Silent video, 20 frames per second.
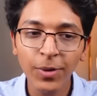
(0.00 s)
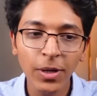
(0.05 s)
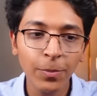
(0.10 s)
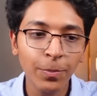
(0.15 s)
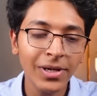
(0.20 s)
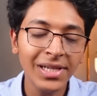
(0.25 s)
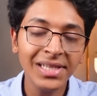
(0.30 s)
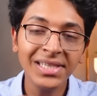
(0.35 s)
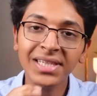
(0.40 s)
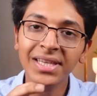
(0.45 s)

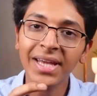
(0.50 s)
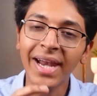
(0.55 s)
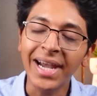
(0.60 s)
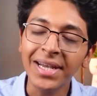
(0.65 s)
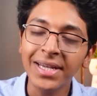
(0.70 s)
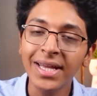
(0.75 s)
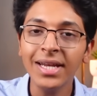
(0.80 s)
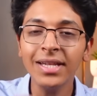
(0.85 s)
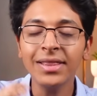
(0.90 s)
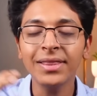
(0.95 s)
people
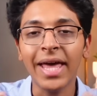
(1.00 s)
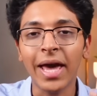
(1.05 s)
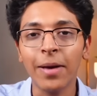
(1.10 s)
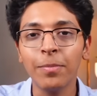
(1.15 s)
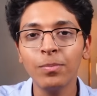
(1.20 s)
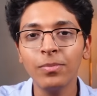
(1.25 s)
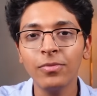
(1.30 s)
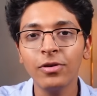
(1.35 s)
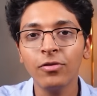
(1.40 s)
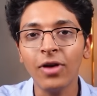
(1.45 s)
threaten
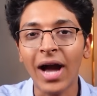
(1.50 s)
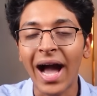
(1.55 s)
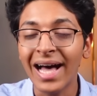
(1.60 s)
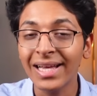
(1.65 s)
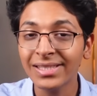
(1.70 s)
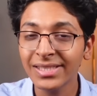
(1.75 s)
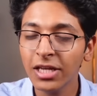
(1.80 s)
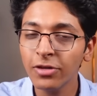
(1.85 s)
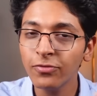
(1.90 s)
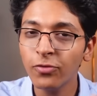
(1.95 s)
them
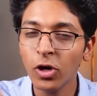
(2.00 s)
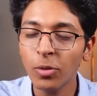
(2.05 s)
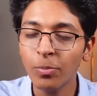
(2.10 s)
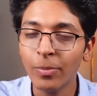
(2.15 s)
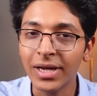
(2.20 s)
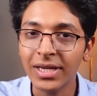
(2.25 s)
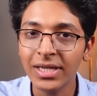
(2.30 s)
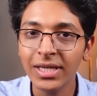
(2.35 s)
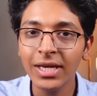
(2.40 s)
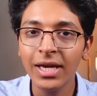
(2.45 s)
asking for
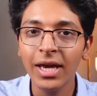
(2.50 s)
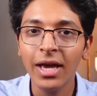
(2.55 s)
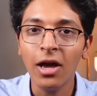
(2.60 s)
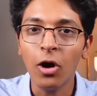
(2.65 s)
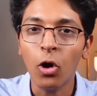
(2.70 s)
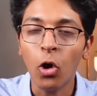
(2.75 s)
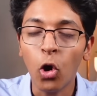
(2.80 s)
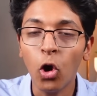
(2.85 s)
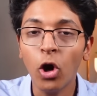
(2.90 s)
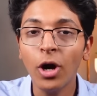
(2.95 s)
money,
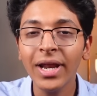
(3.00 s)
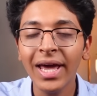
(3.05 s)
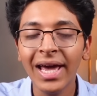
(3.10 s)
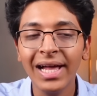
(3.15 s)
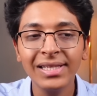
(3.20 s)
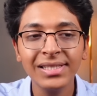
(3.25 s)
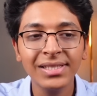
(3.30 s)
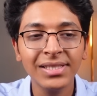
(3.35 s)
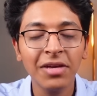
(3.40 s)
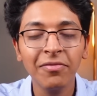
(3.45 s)
or
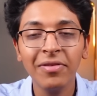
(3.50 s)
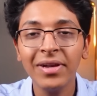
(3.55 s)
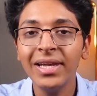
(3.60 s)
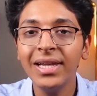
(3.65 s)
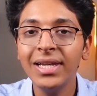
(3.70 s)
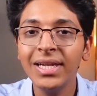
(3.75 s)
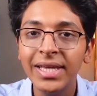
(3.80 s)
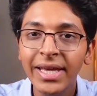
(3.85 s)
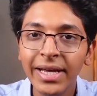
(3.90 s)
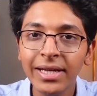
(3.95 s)
else they will
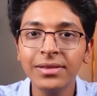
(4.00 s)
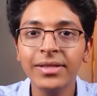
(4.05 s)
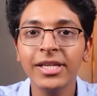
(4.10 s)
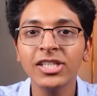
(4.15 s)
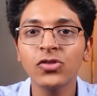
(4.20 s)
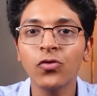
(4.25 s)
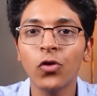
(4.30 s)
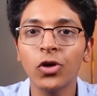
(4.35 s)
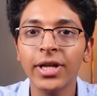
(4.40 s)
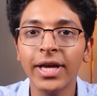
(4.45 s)
leak
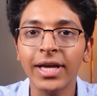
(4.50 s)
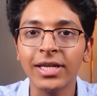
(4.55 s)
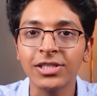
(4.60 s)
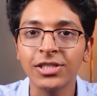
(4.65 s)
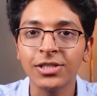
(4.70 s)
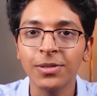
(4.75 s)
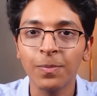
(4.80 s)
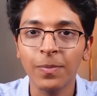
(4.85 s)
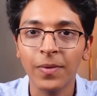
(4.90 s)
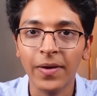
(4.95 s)
this
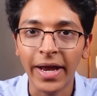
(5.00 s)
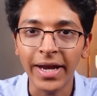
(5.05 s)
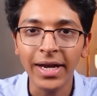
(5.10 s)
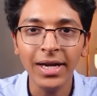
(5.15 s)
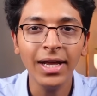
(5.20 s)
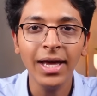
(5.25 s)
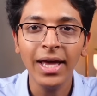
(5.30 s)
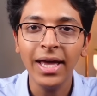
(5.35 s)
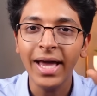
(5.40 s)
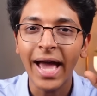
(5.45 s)
footage,
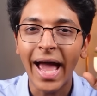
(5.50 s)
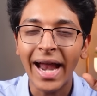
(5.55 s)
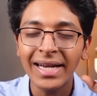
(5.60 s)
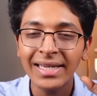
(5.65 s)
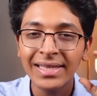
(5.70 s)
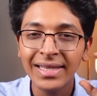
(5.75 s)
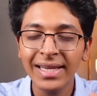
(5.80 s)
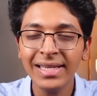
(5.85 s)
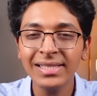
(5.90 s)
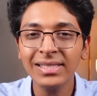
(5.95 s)
right?
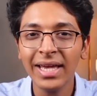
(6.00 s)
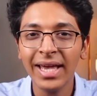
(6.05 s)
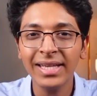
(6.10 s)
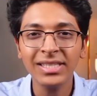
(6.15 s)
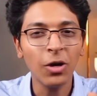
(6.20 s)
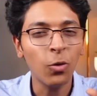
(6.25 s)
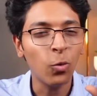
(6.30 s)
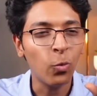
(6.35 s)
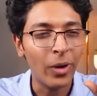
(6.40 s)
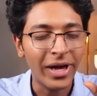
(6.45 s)
And this
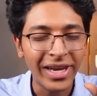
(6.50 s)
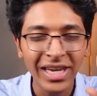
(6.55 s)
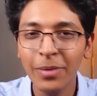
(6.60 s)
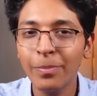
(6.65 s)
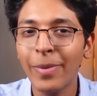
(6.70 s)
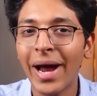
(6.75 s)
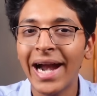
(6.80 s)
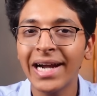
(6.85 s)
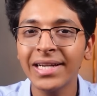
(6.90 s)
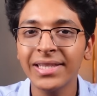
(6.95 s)
is a very
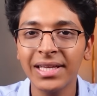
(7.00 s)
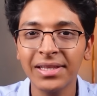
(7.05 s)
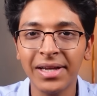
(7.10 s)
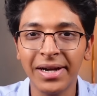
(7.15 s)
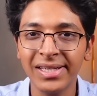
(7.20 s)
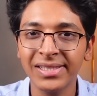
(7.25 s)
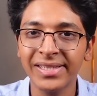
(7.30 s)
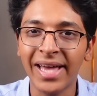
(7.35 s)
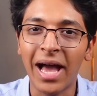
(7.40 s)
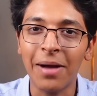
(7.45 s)
bad thing
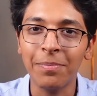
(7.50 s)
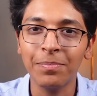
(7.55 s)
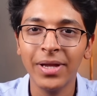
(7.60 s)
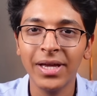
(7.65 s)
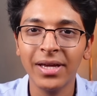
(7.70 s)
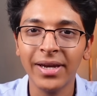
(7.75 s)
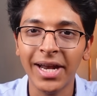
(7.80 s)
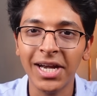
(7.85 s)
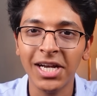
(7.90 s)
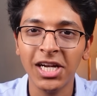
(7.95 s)
that is
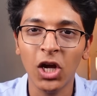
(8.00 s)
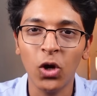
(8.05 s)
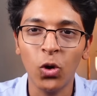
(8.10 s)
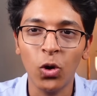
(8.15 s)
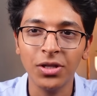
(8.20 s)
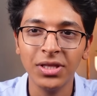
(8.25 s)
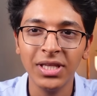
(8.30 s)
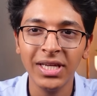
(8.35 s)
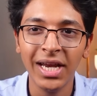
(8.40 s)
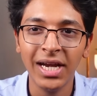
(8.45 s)
happening right now
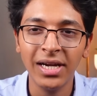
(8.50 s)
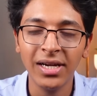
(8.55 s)
on the